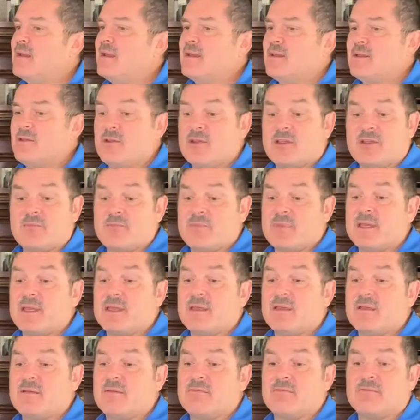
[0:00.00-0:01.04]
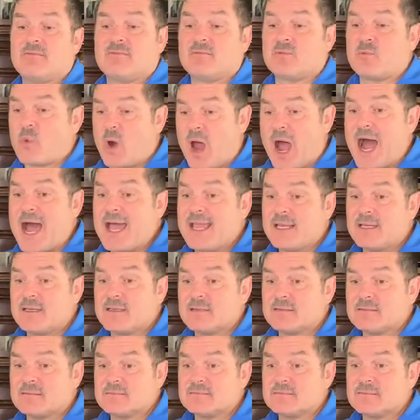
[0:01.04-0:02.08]
you can be right
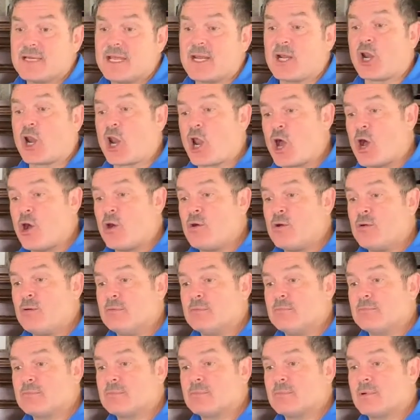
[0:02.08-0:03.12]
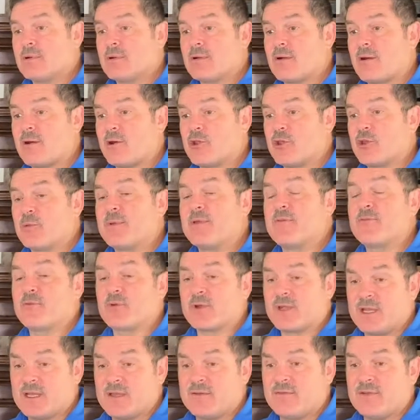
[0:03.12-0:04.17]
and alone, or you be
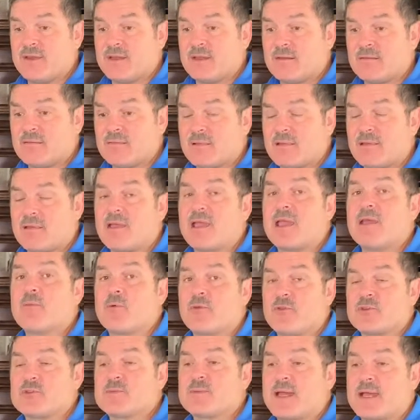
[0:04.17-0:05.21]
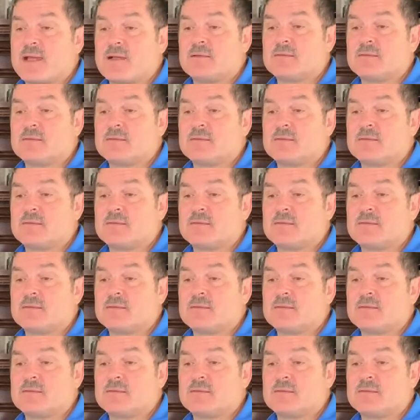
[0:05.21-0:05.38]
forgiving and with a spouse.